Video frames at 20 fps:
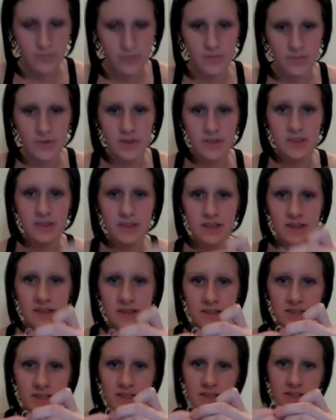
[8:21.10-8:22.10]
I think the
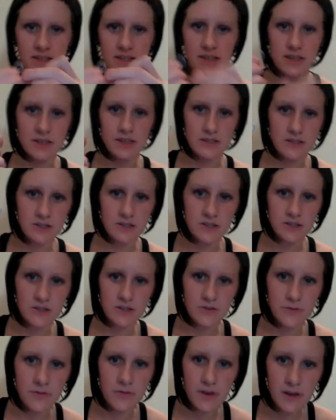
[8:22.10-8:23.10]
easiest things to
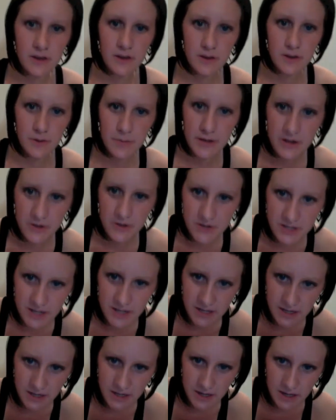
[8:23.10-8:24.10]
fake a
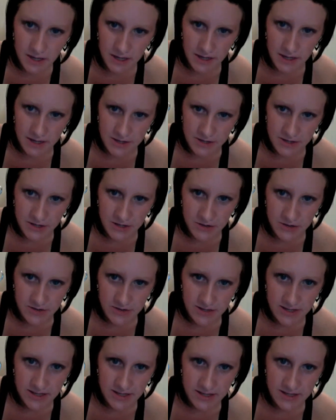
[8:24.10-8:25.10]
piercing is to use
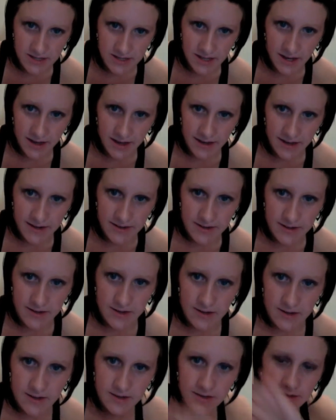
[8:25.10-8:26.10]
these kind.
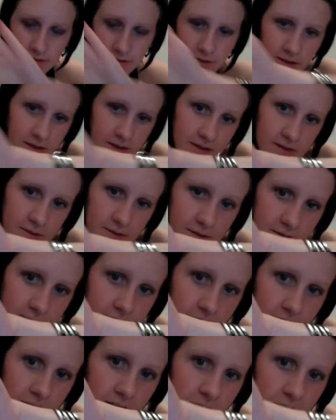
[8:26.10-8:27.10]
You can
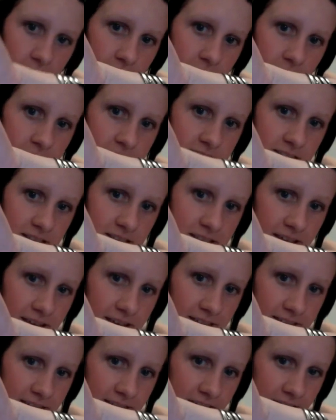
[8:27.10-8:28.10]
see
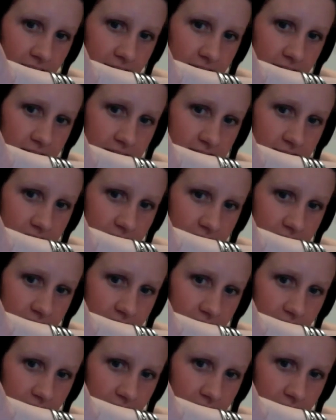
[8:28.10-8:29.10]
that they have this little